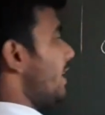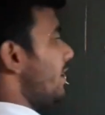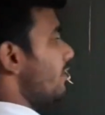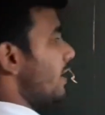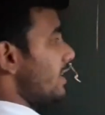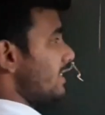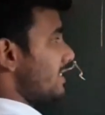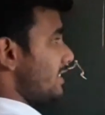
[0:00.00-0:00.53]
give
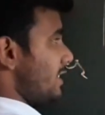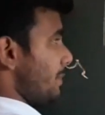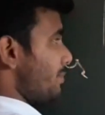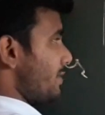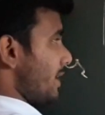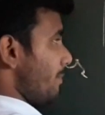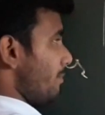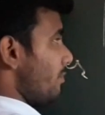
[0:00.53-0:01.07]
us
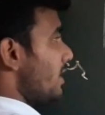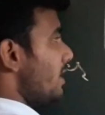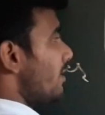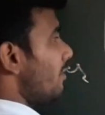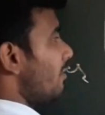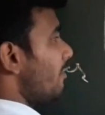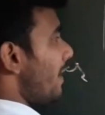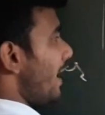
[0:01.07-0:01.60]
gypsum.
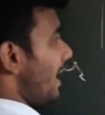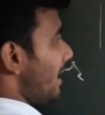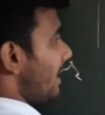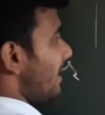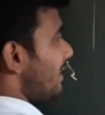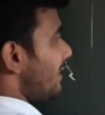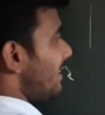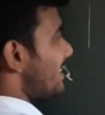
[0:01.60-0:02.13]

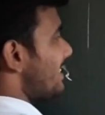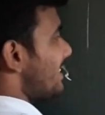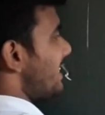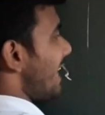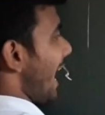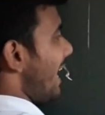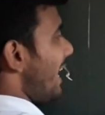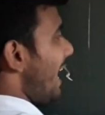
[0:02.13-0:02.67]
When this
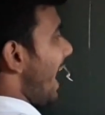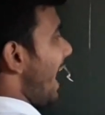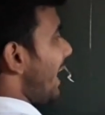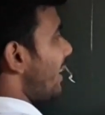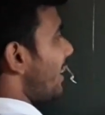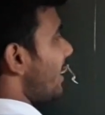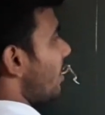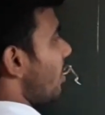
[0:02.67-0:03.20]

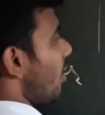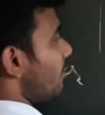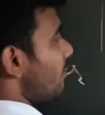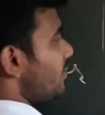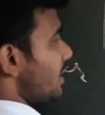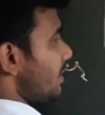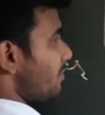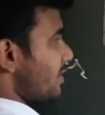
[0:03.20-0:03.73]
dihydrate
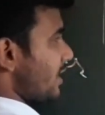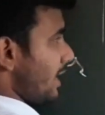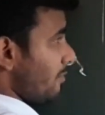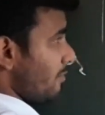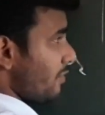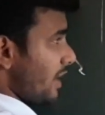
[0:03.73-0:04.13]
of gypsum,